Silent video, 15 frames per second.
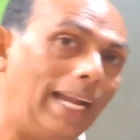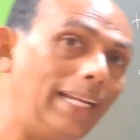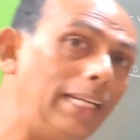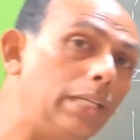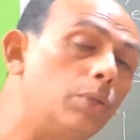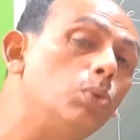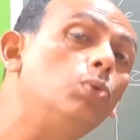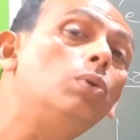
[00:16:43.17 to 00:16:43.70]
get
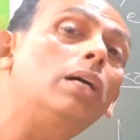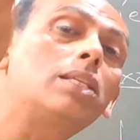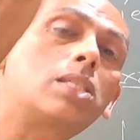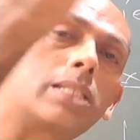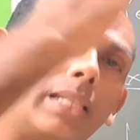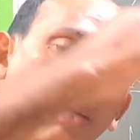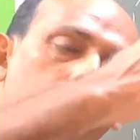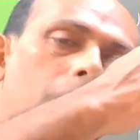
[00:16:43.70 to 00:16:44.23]
it to a
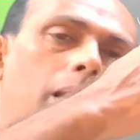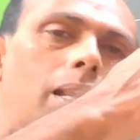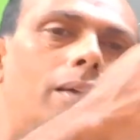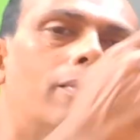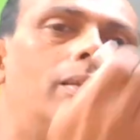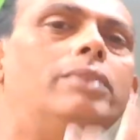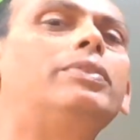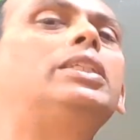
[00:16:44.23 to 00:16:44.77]
stable
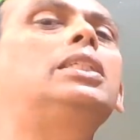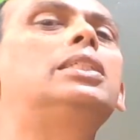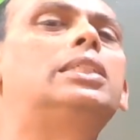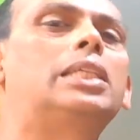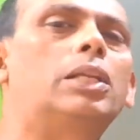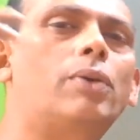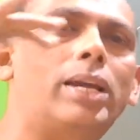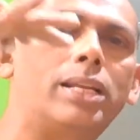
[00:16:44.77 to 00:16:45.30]
level which
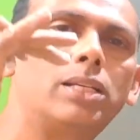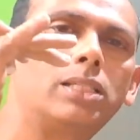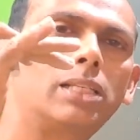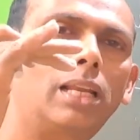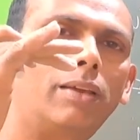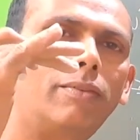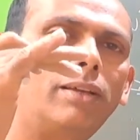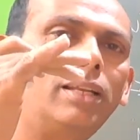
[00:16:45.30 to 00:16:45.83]
is zero
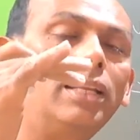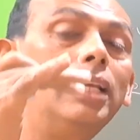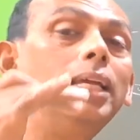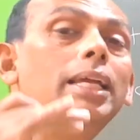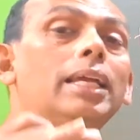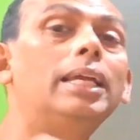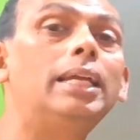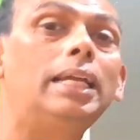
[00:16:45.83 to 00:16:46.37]
energy level,
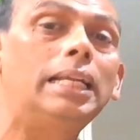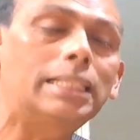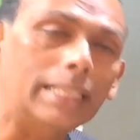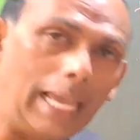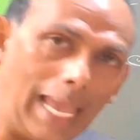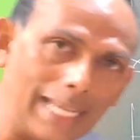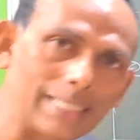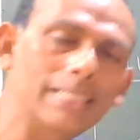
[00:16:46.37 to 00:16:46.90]

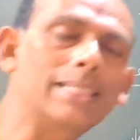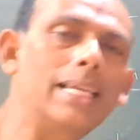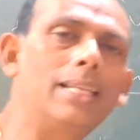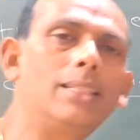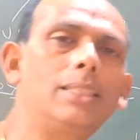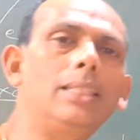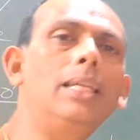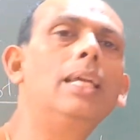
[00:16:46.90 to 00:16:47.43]
its excess
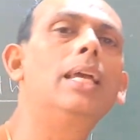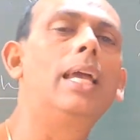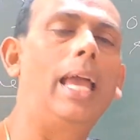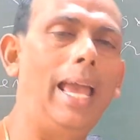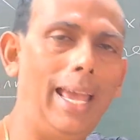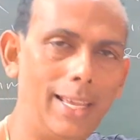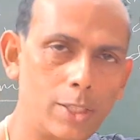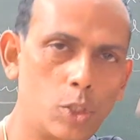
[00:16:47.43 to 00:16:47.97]
energy
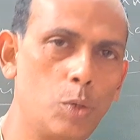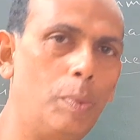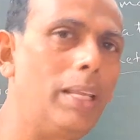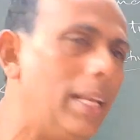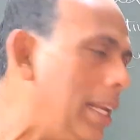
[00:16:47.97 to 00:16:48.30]
has to be